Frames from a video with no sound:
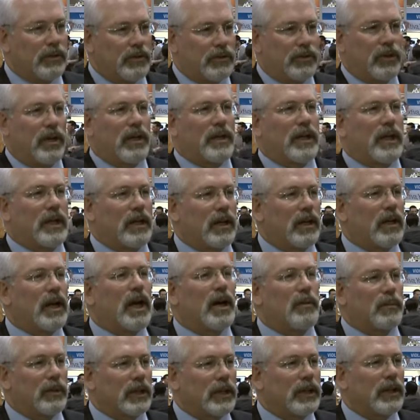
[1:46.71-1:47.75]
saw that
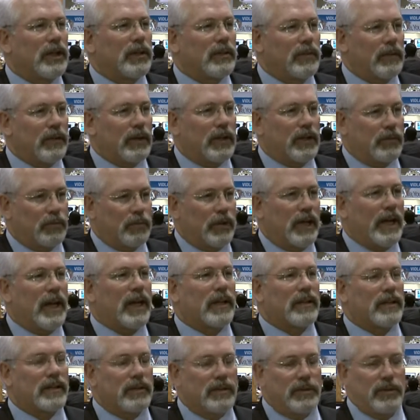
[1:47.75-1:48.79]
anomaly, and
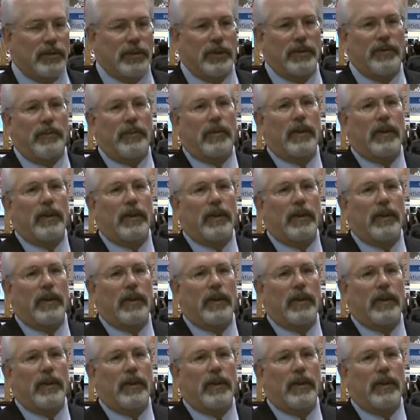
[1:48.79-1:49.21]
reacted to it.